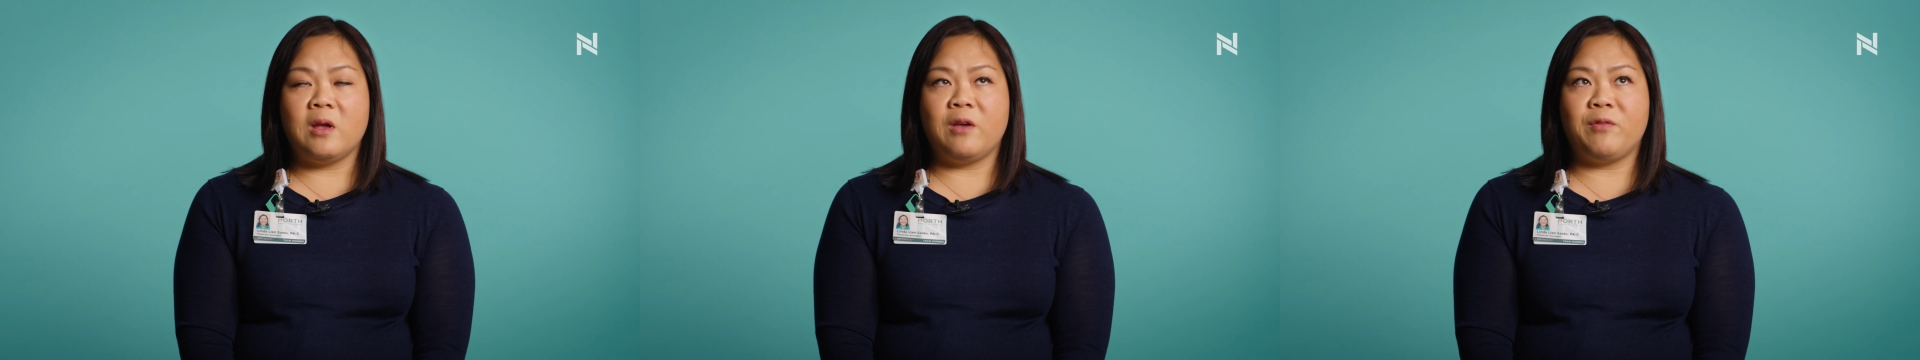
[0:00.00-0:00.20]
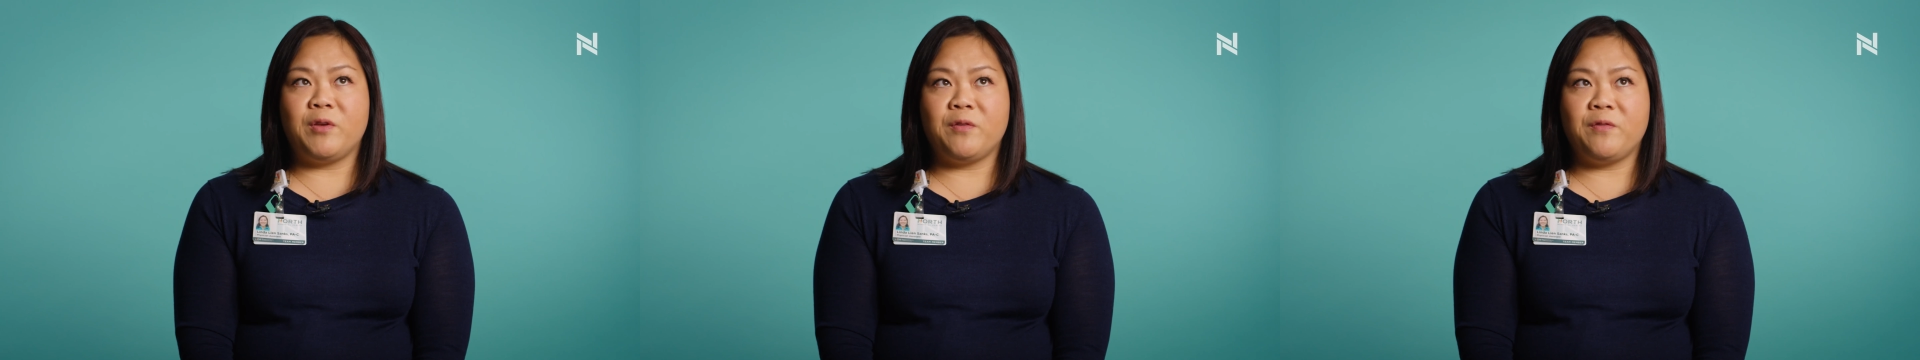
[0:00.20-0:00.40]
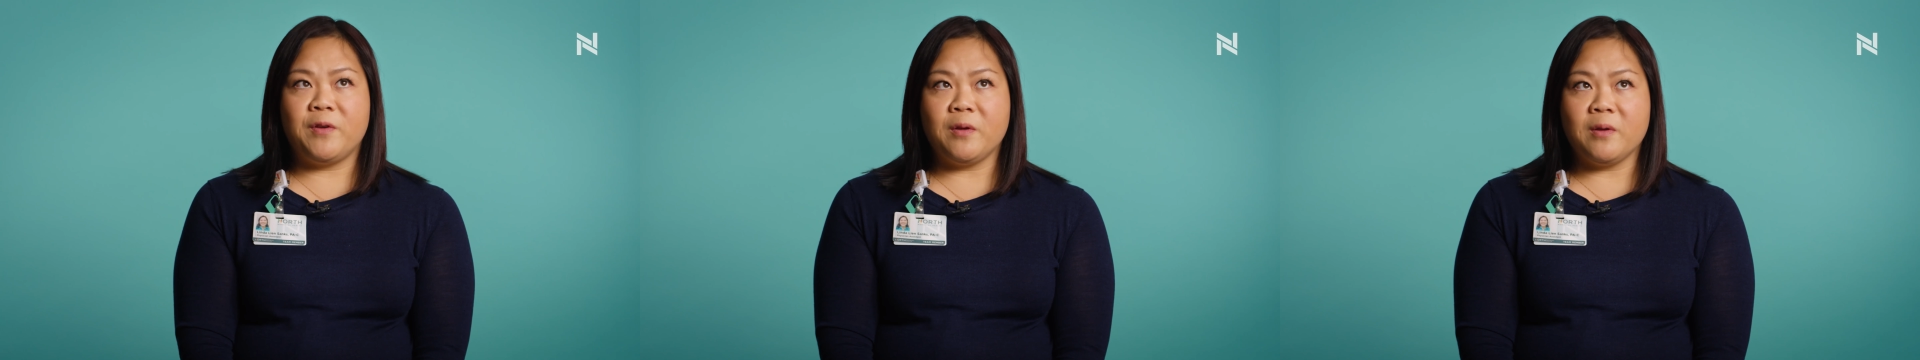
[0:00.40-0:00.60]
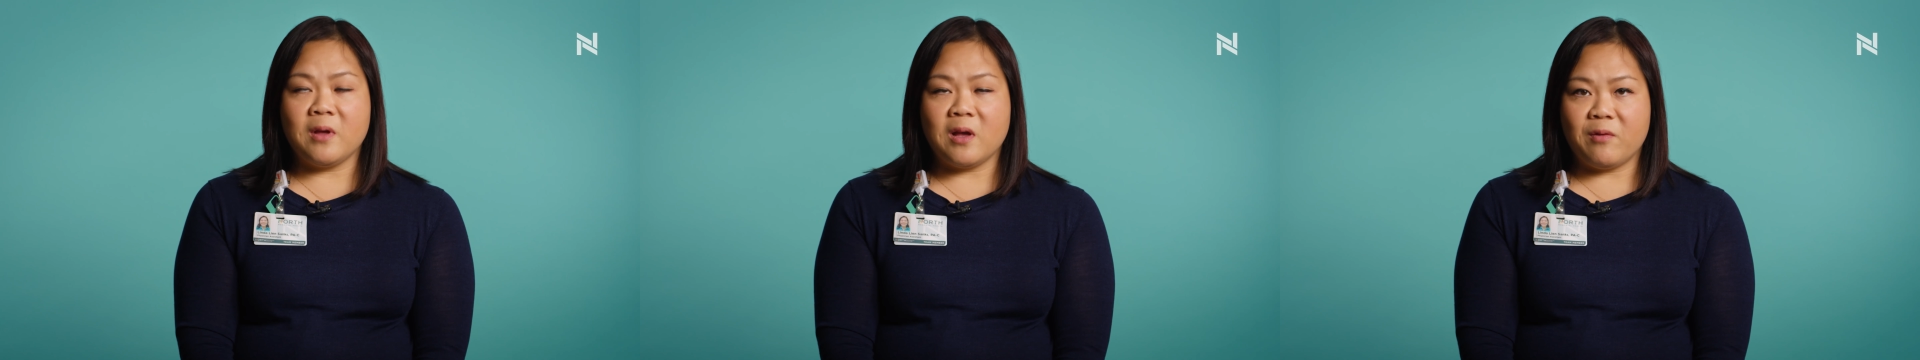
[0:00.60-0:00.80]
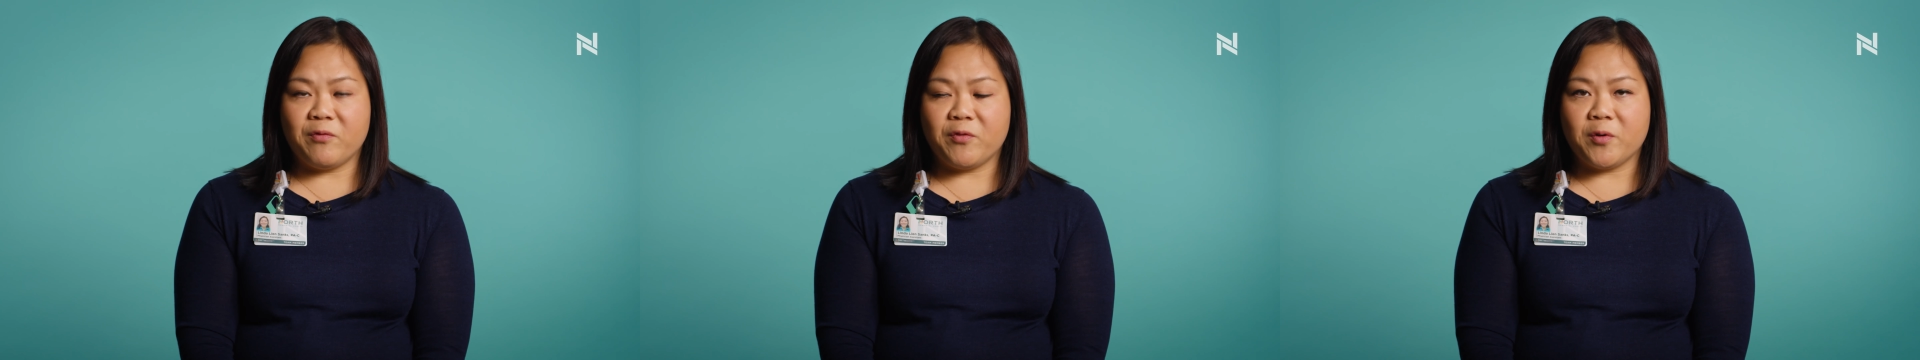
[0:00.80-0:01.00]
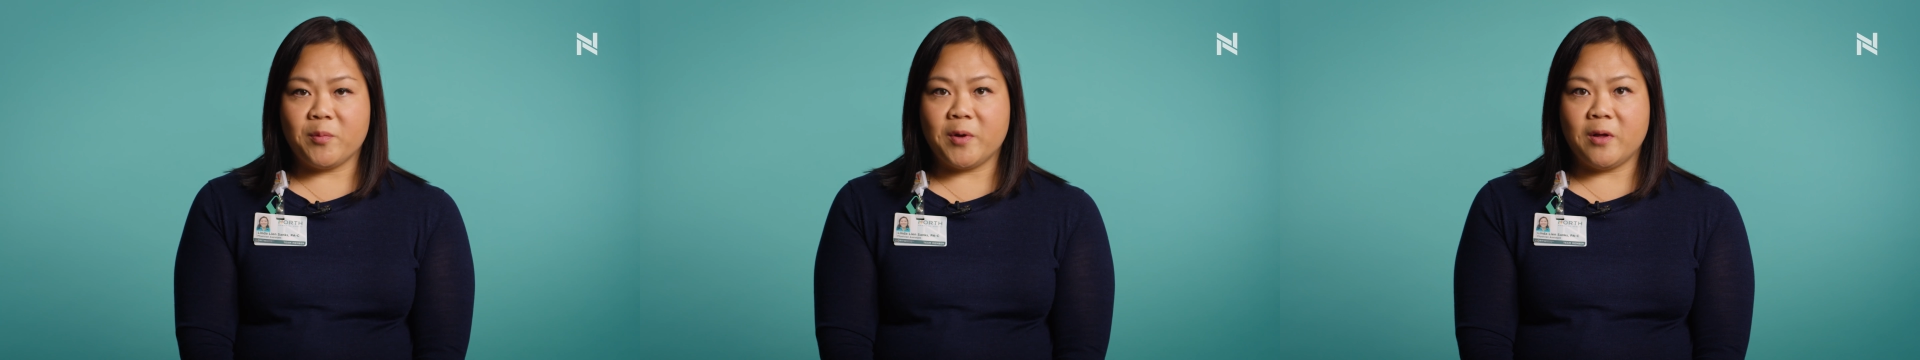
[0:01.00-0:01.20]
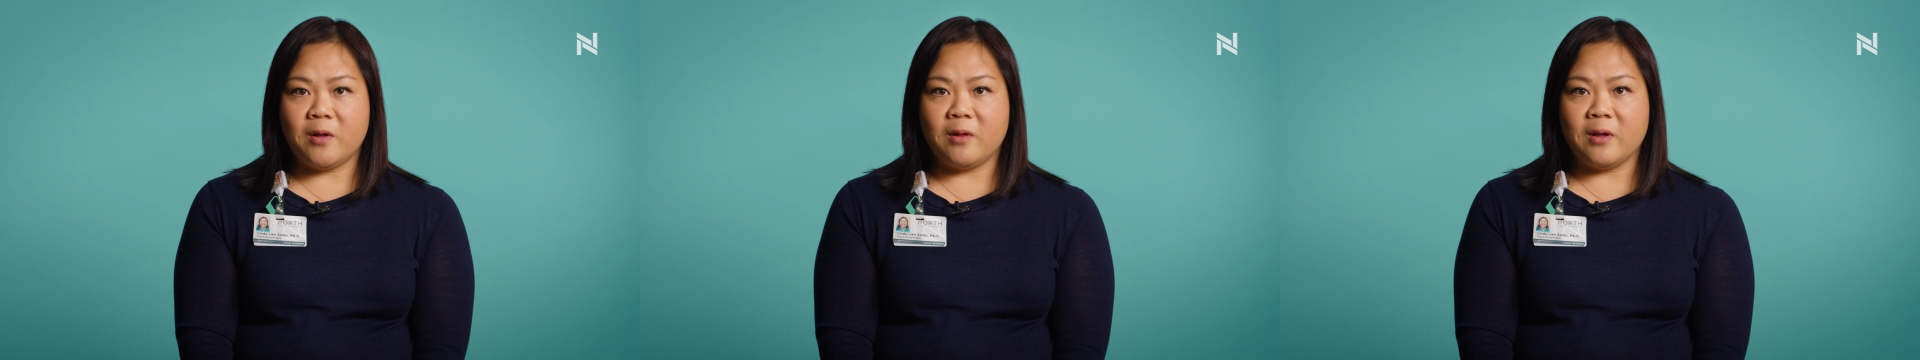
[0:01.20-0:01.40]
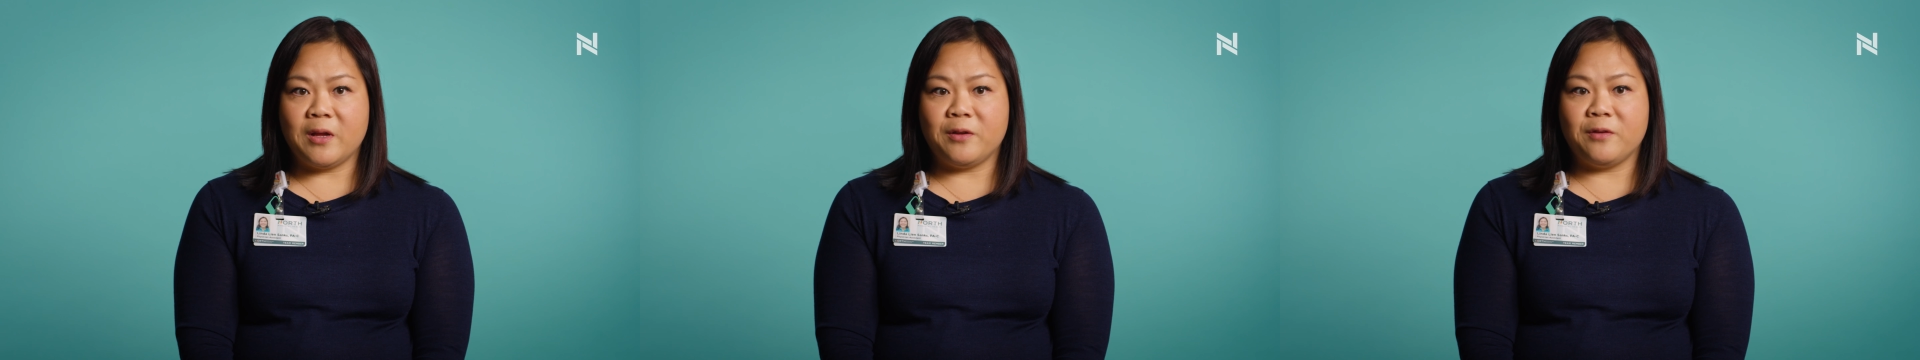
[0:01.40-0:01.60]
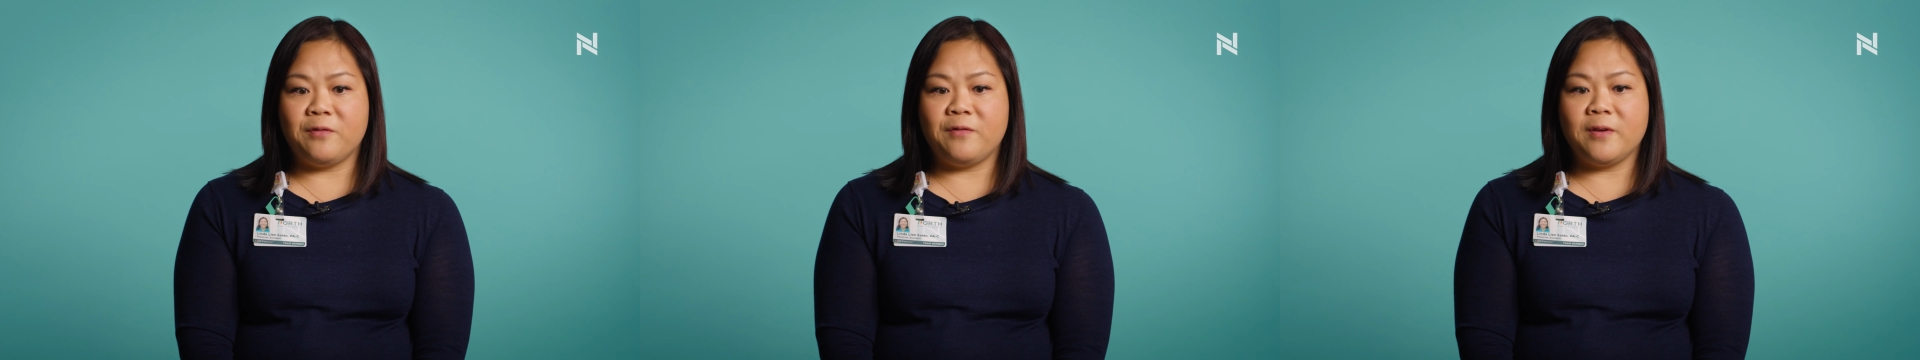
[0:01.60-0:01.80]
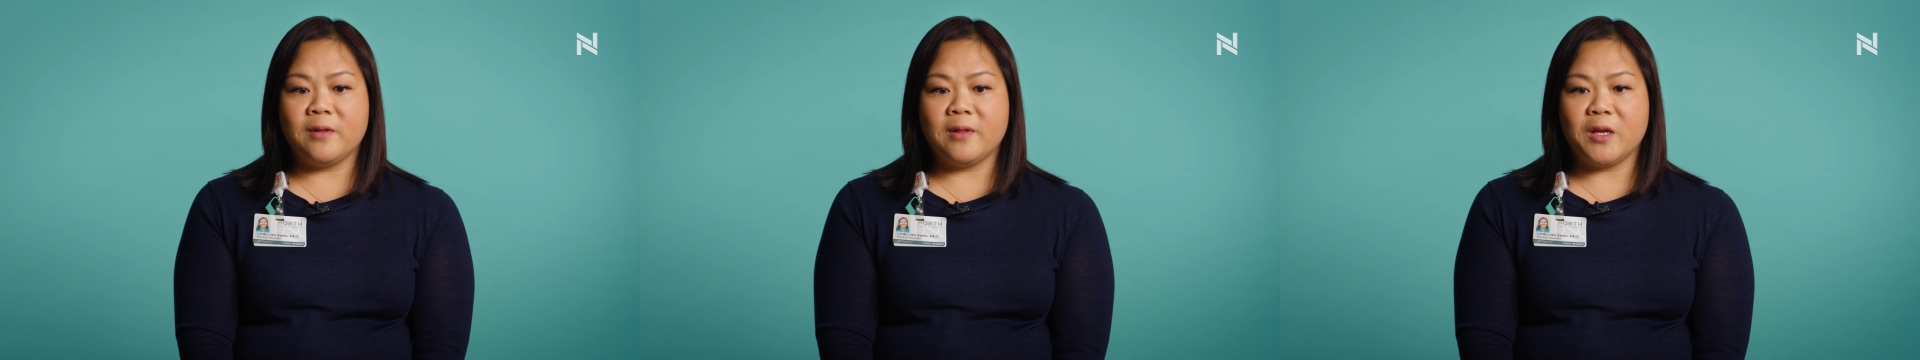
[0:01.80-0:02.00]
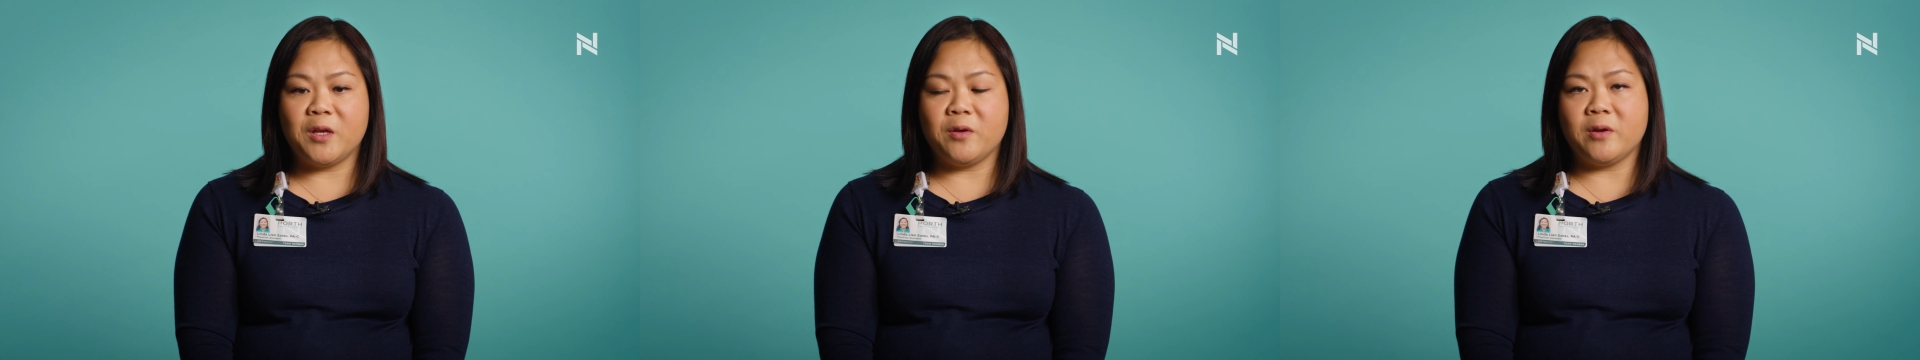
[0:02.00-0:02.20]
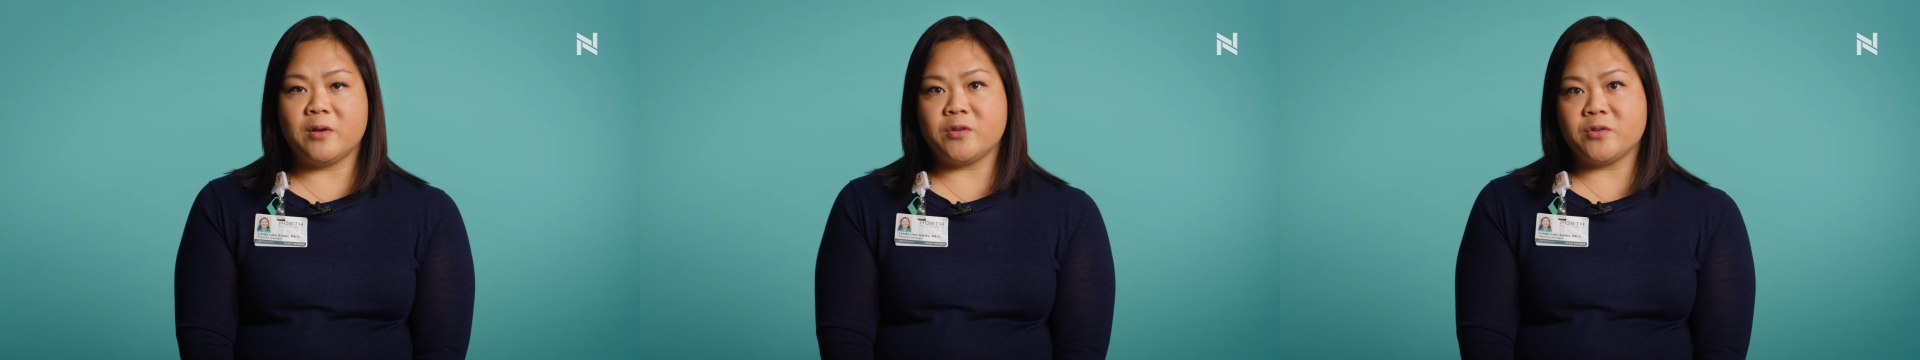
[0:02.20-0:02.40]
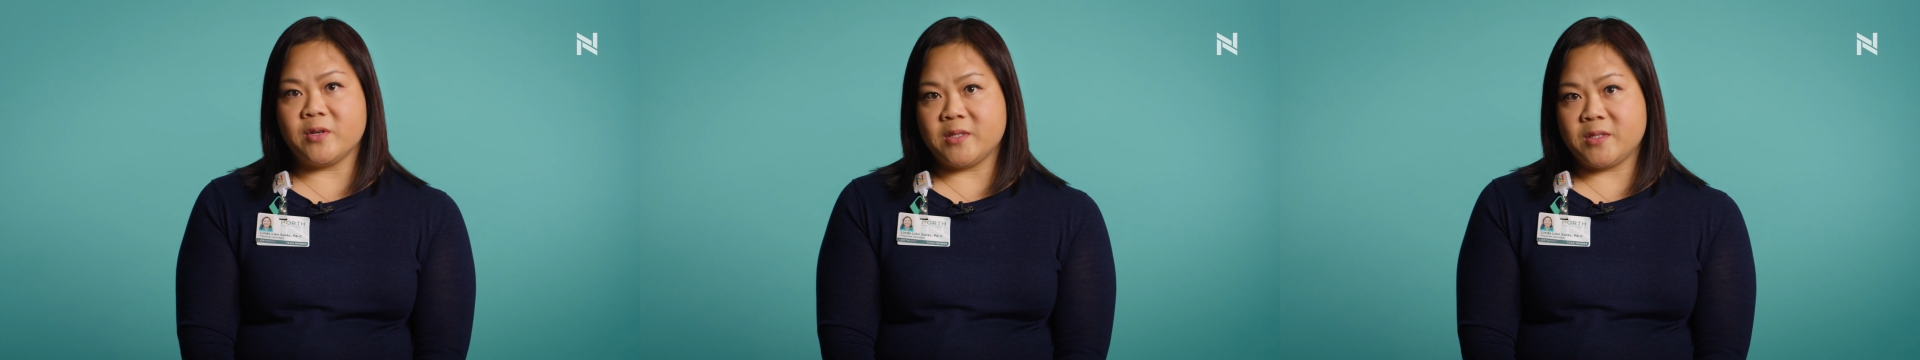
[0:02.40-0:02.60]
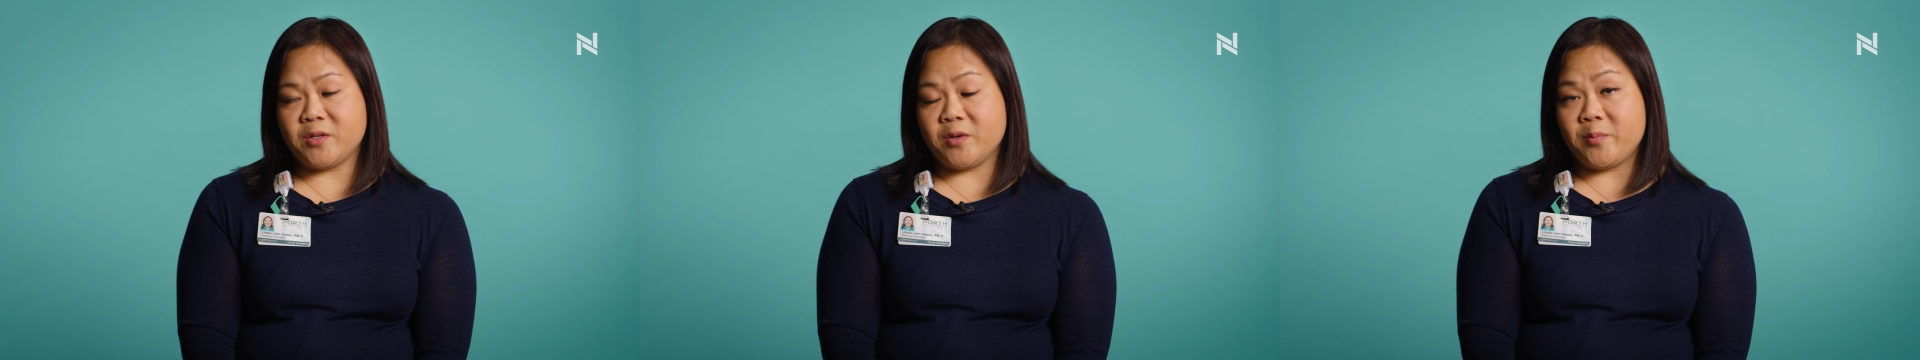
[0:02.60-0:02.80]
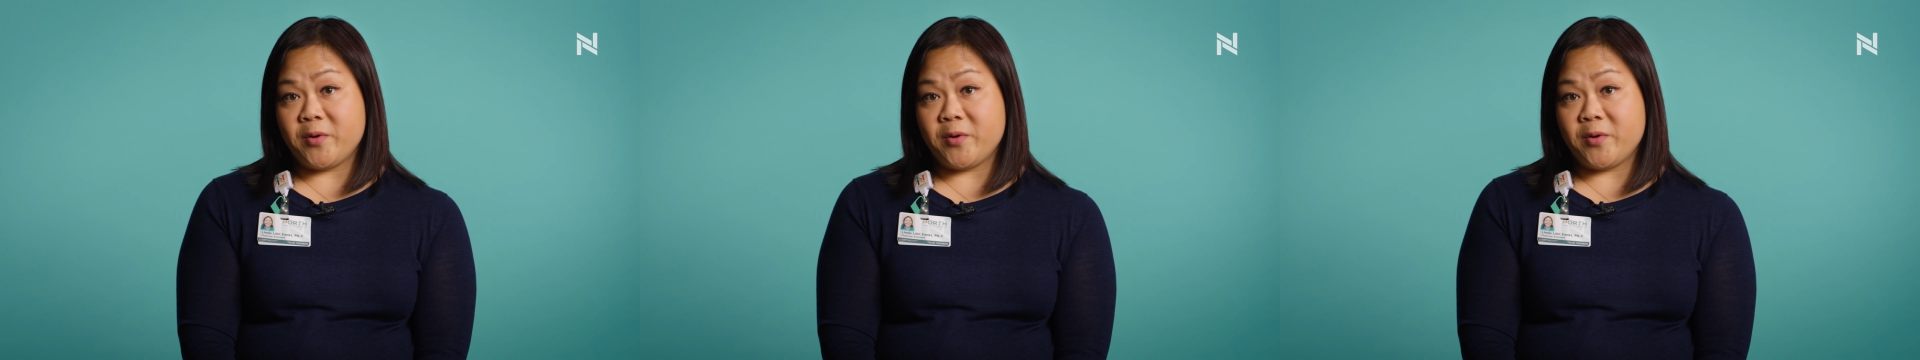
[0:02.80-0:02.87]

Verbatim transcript: If you feel comfortable and you feel like you can trust your